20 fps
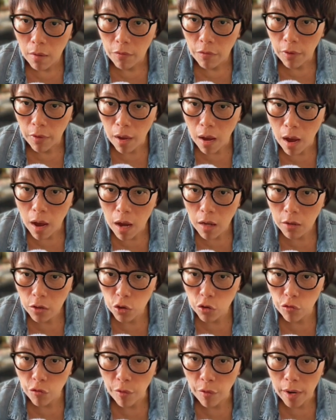they are
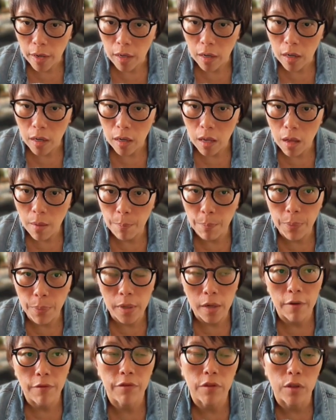trading
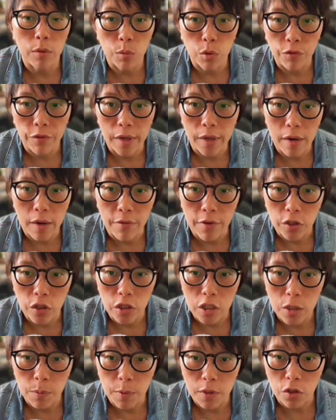above the moving
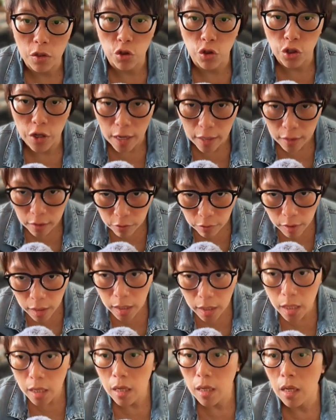averages because
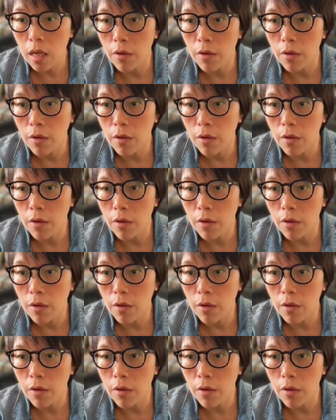generally,